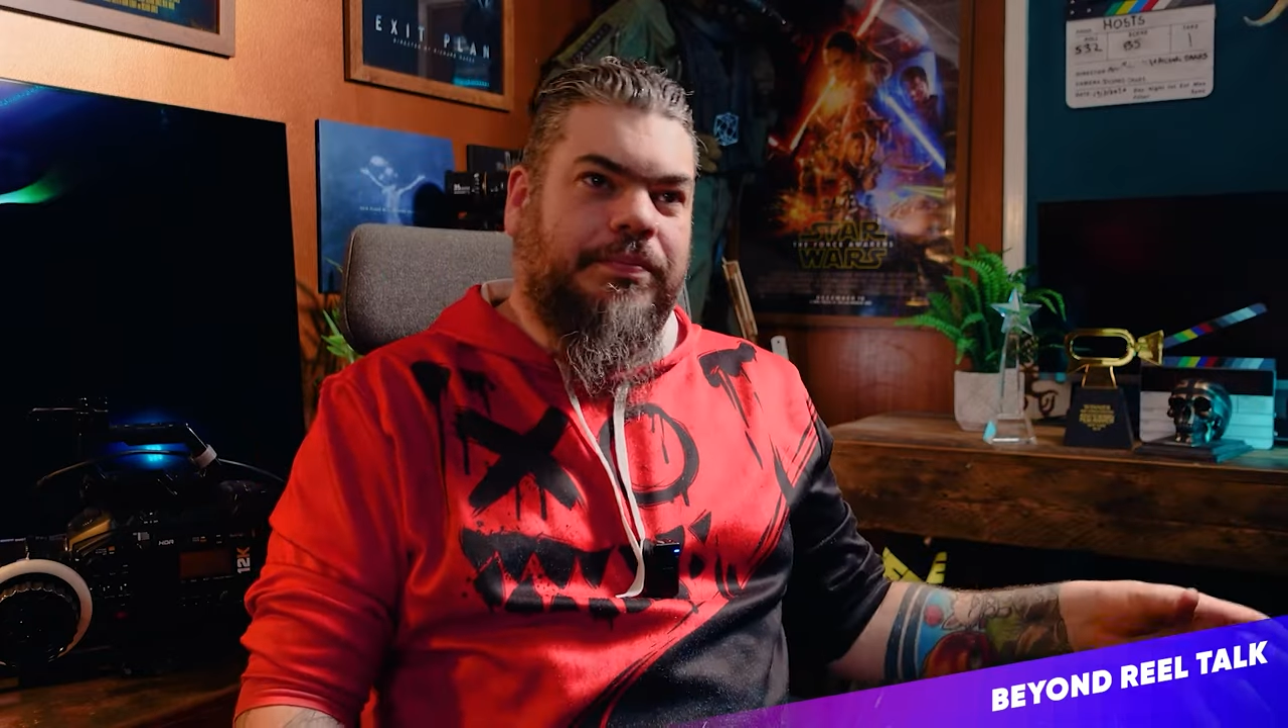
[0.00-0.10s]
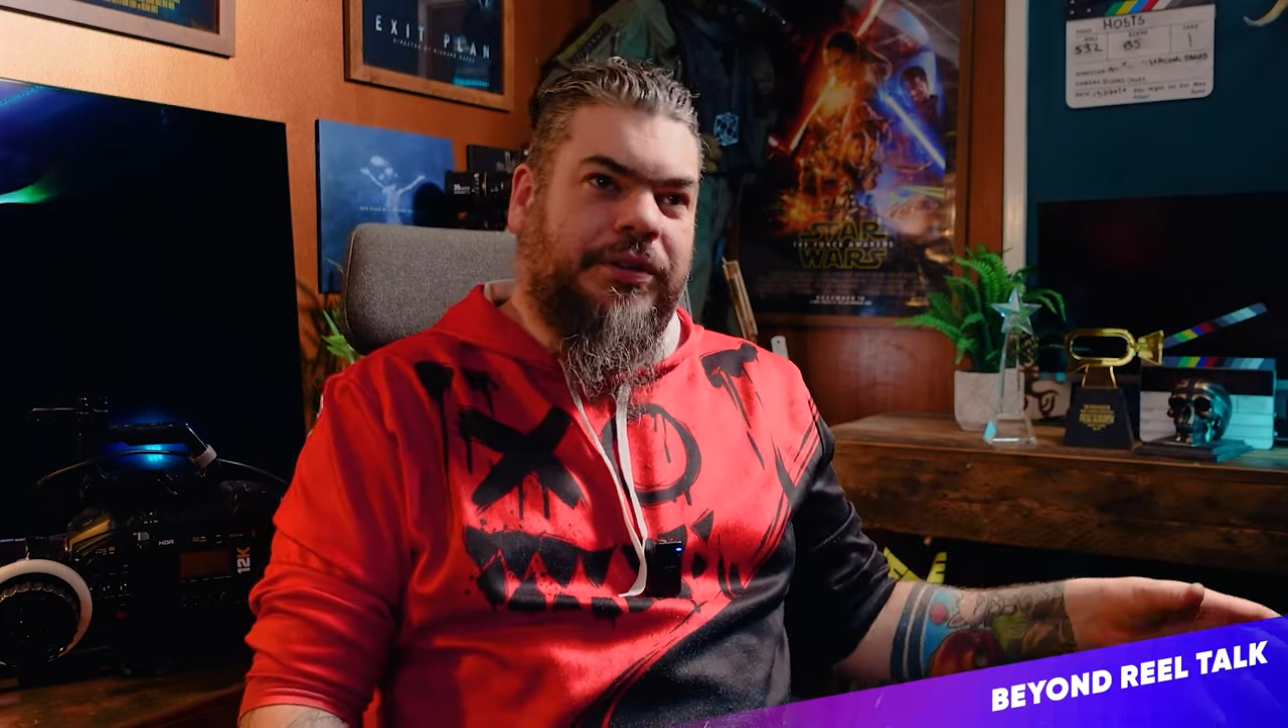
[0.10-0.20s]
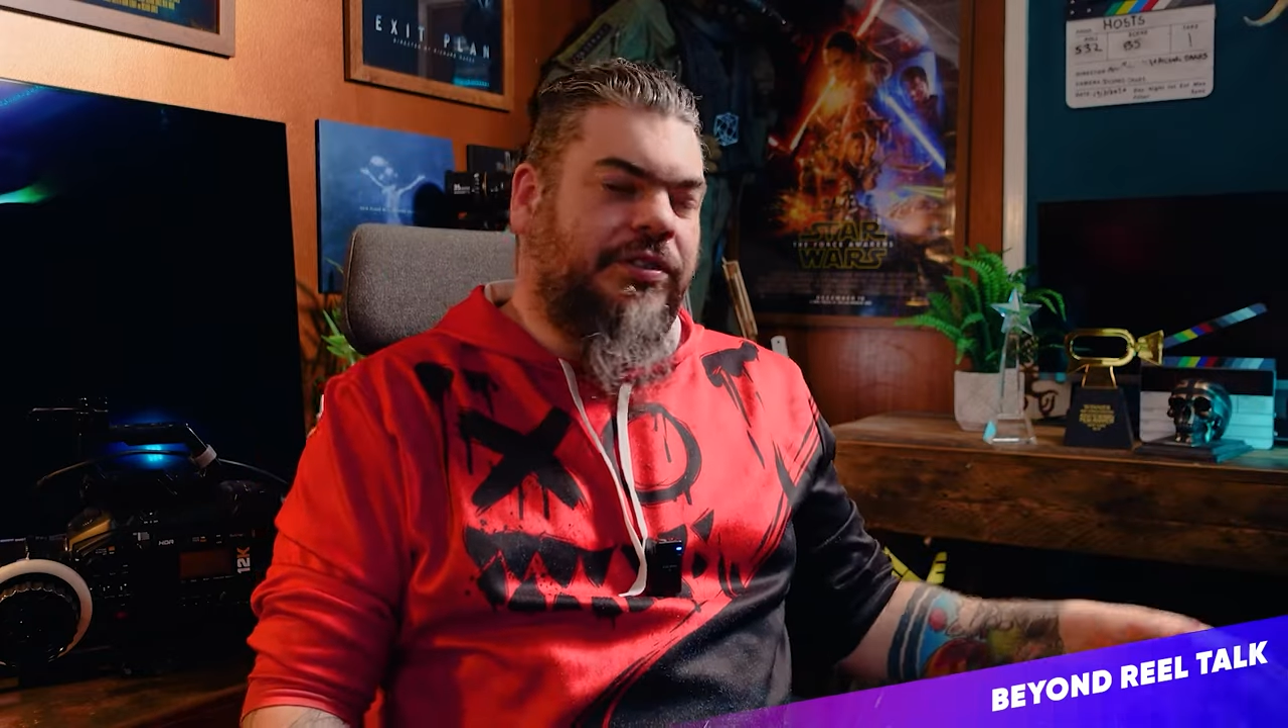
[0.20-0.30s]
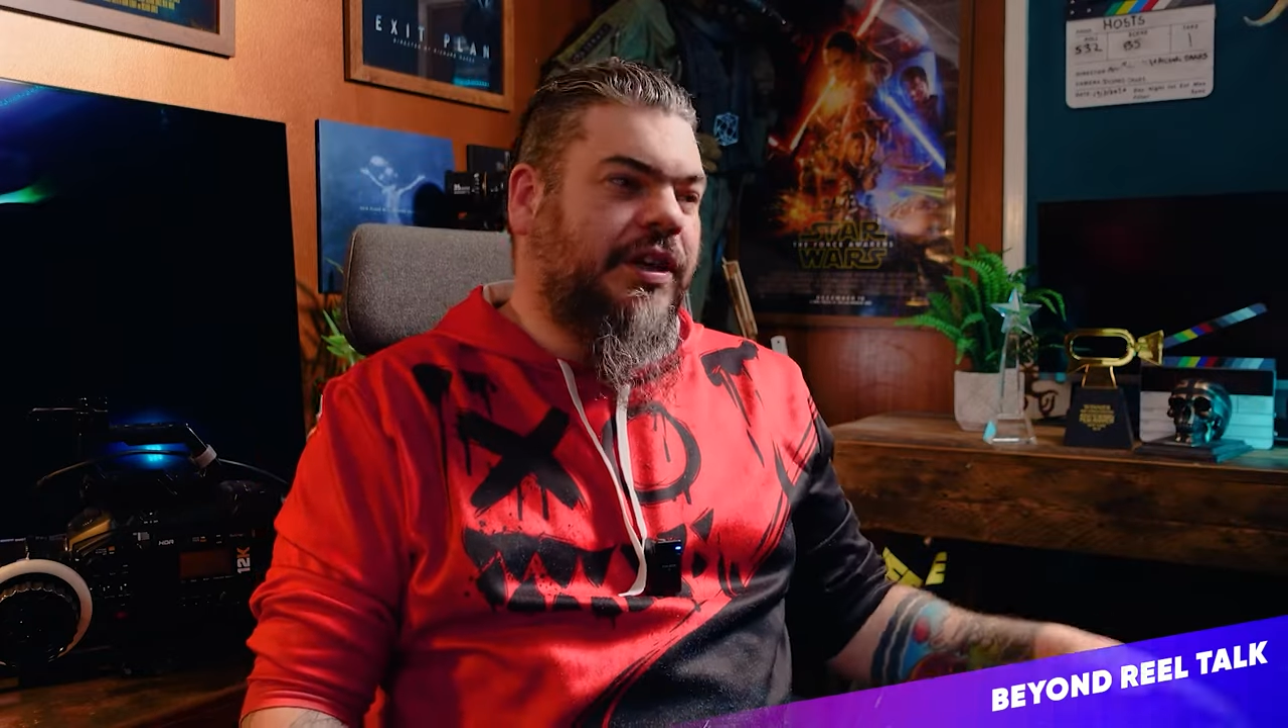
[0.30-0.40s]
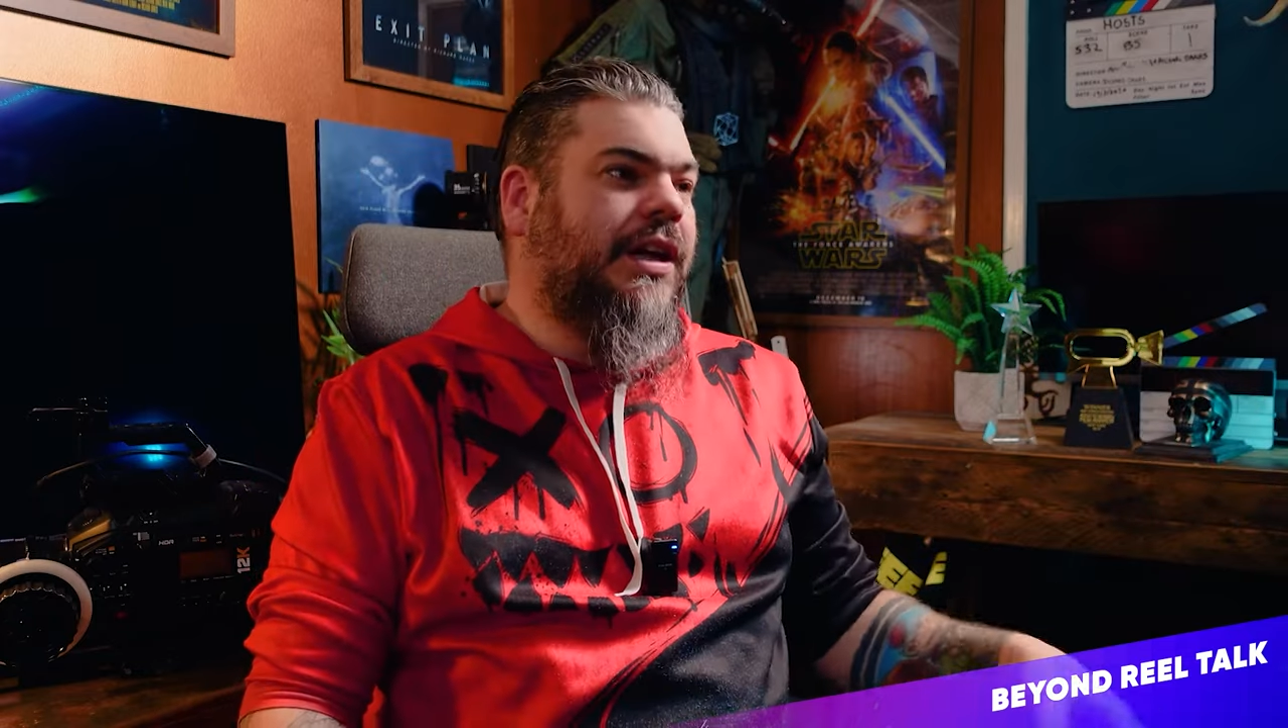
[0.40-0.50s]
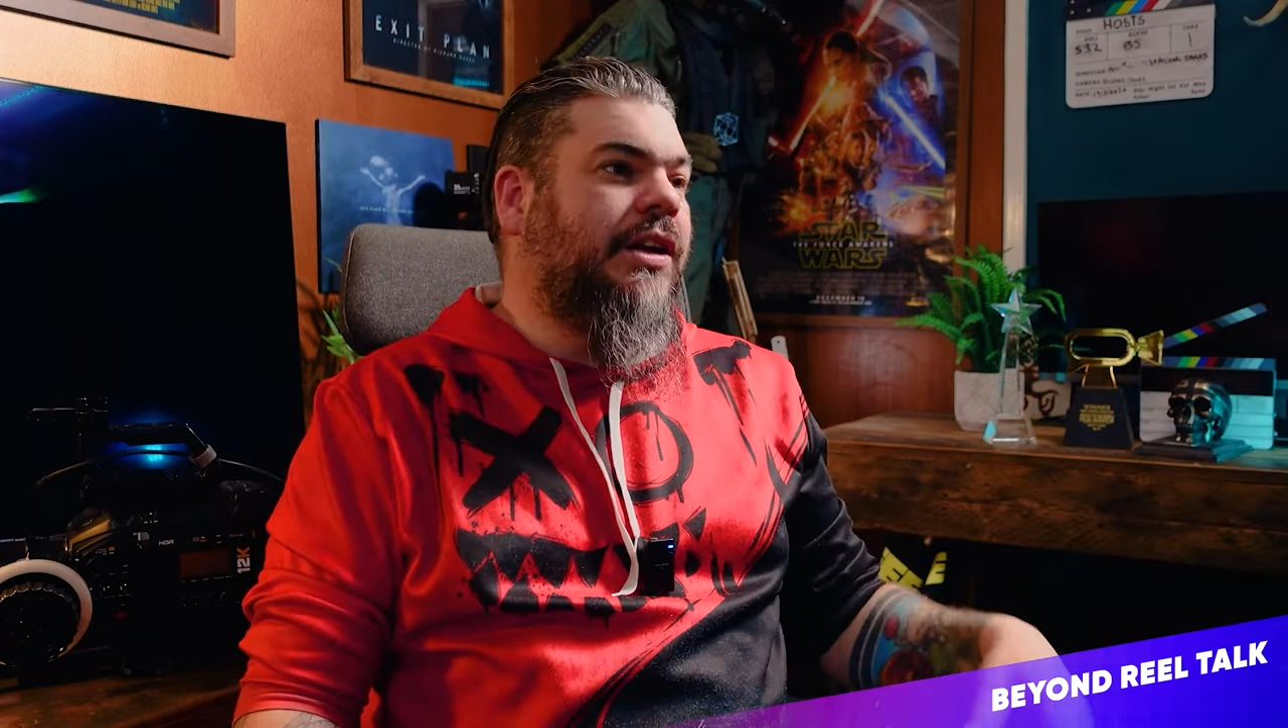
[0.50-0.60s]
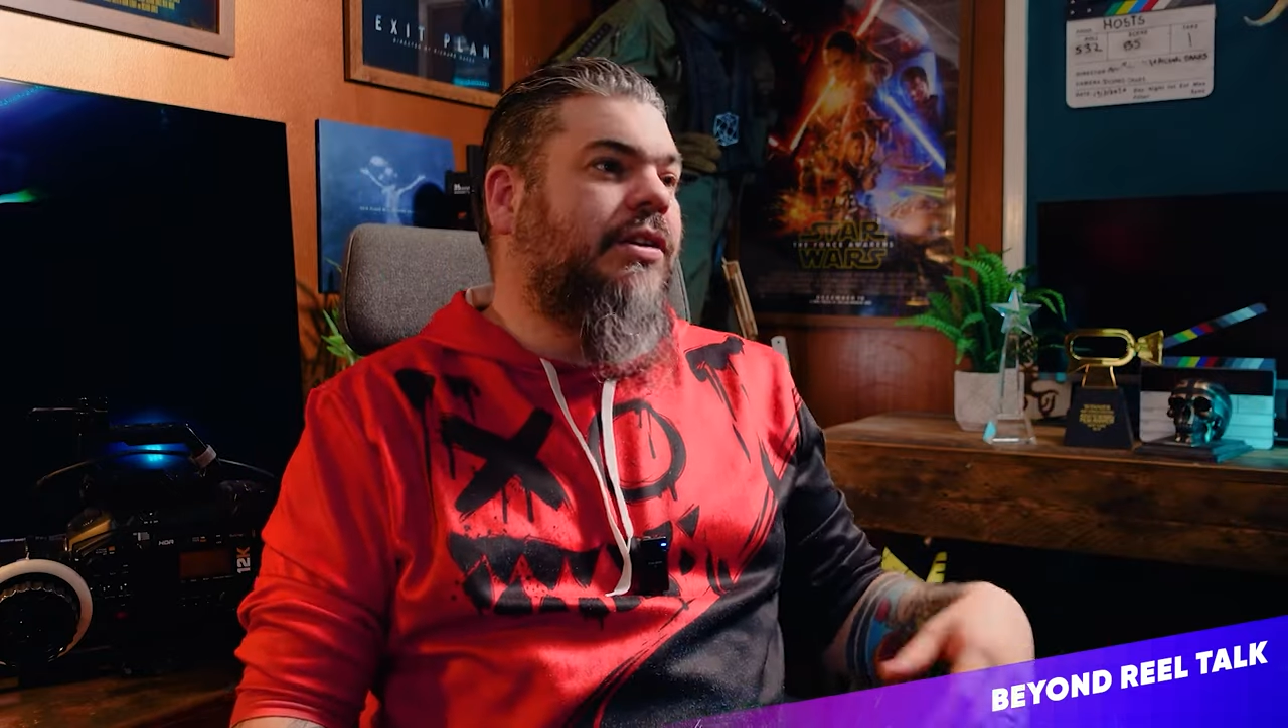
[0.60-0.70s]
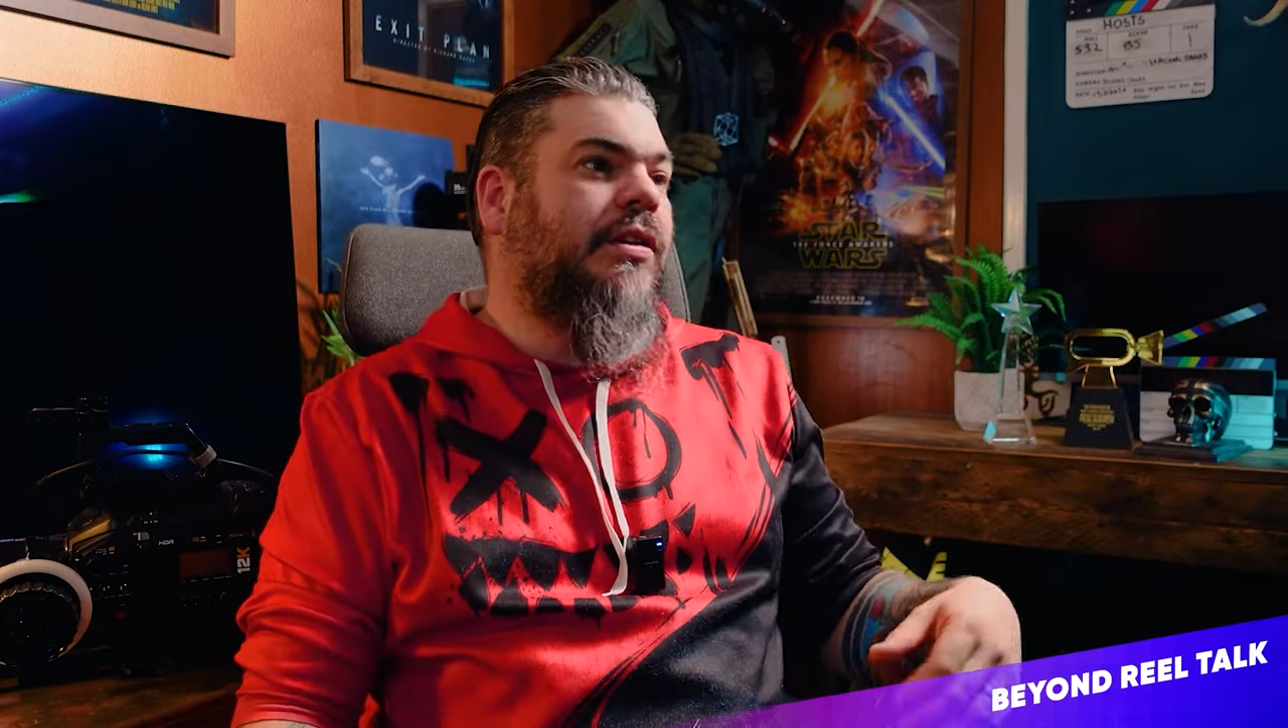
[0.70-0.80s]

pristine and